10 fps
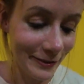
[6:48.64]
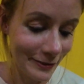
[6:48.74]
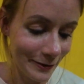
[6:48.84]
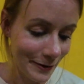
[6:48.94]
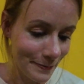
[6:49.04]
as
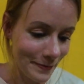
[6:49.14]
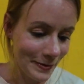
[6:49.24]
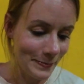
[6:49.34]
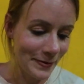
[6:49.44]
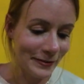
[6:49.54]
you open the
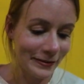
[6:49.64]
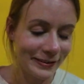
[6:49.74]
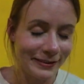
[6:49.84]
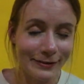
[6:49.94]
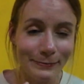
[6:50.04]
box.
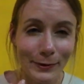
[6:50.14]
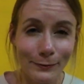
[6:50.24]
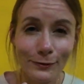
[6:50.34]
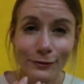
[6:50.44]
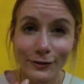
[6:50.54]
It
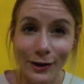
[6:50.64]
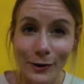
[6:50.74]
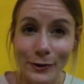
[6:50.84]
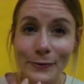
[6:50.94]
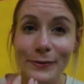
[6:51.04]
smells
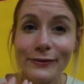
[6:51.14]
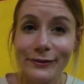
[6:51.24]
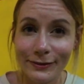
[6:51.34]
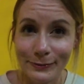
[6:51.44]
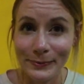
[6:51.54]
so
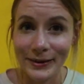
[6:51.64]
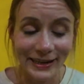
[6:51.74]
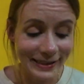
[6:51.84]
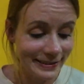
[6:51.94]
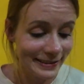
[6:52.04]

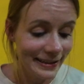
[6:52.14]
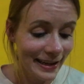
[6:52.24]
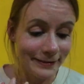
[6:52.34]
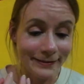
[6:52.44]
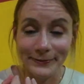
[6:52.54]
sweet.
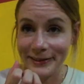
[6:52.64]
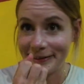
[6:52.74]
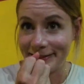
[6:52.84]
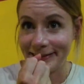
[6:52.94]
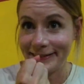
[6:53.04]
Oh my goodness.